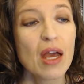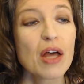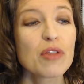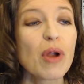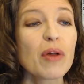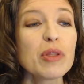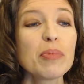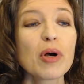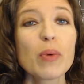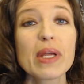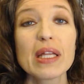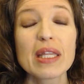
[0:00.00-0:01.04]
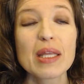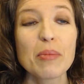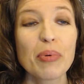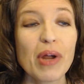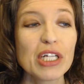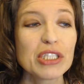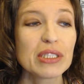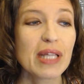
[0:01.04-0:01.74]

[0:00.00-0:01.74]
Throughout the book, we get the impression